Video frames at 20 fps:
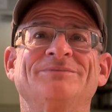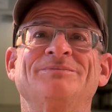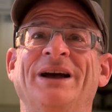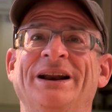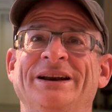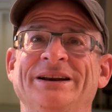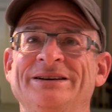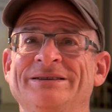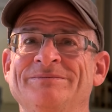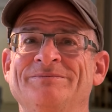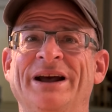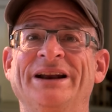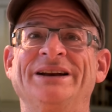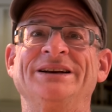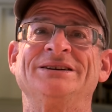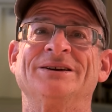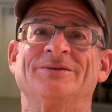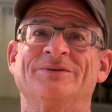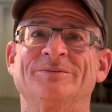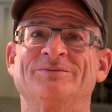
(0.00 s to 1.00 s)
at many,
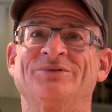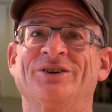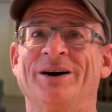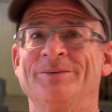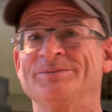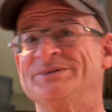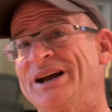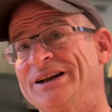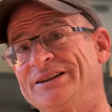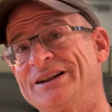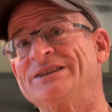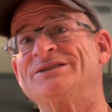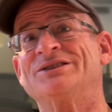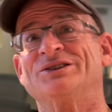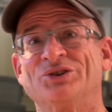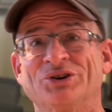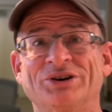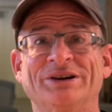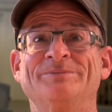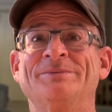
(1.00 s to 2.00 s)
many different problems. I like
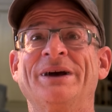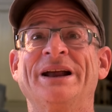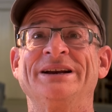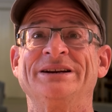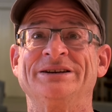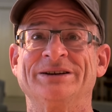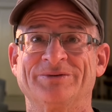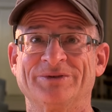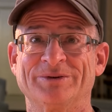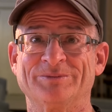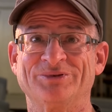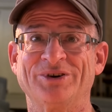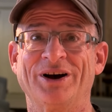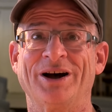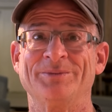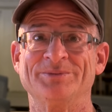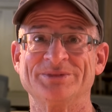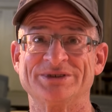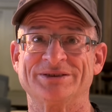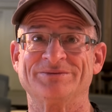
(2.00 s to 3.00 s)
to look at many different
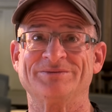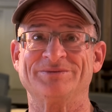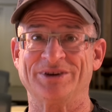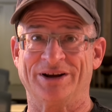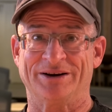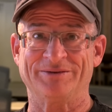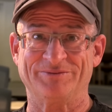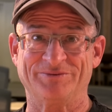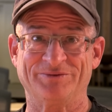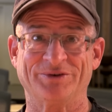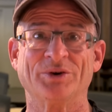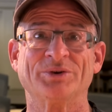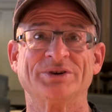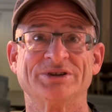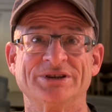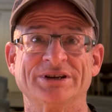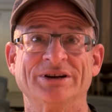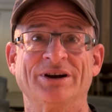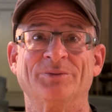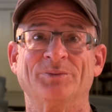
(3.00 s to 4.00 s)
problems, uh, not
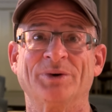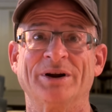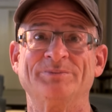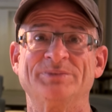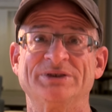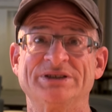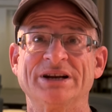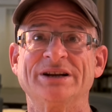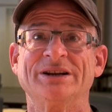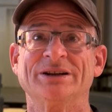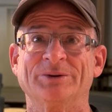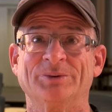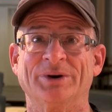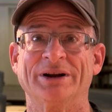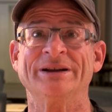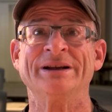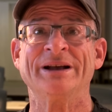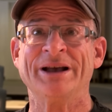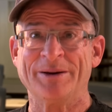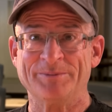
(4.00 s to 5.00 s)
focusing on one particular
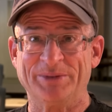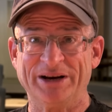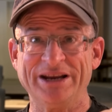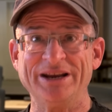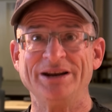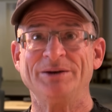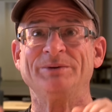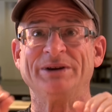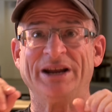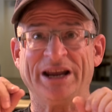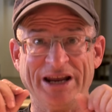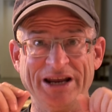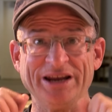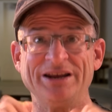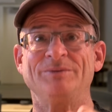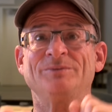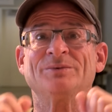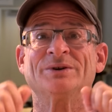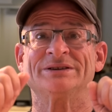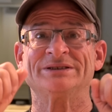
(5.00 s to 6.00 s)
one. But he,
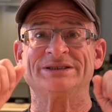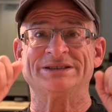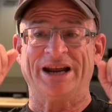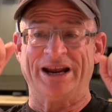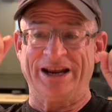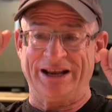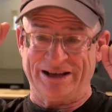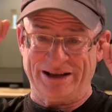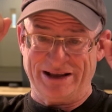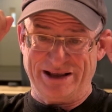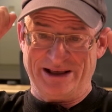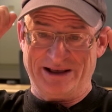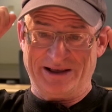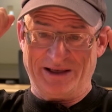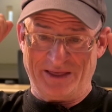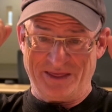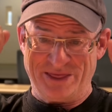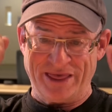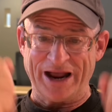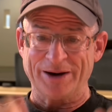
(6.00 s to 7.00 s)
he would take
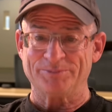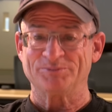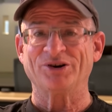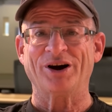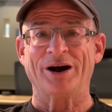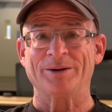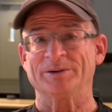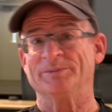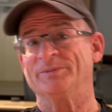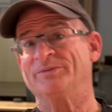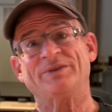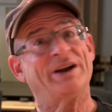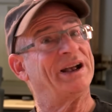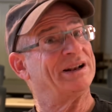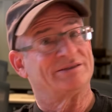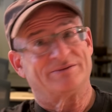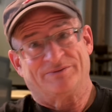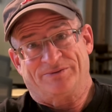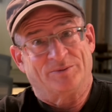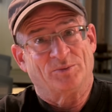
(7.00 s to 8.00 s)
that problem. In
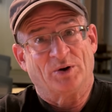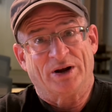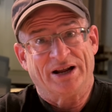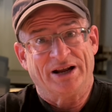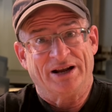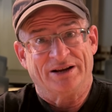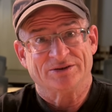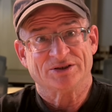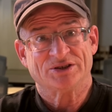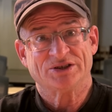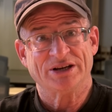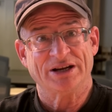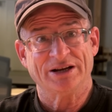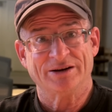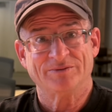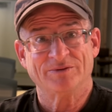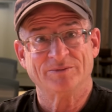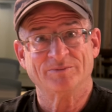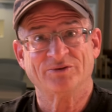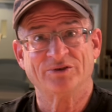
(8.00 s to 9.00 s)
fact, from what I
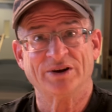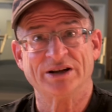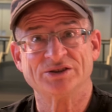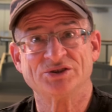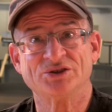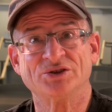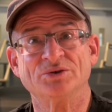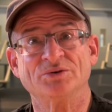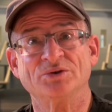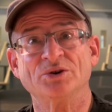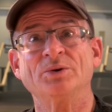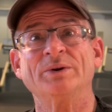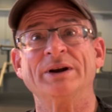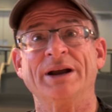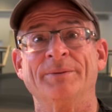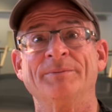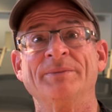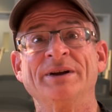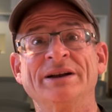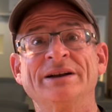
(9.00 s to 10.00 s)
understand from friends who knew
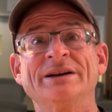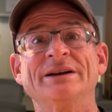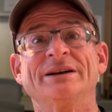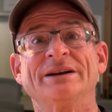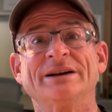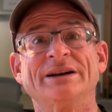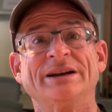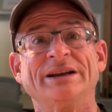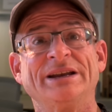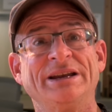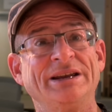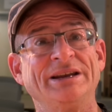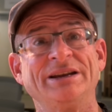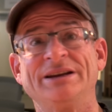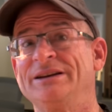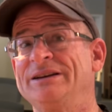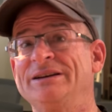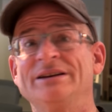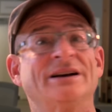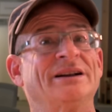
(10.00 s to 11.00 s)
him,
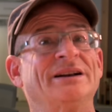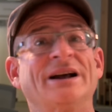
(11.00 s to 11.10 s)
he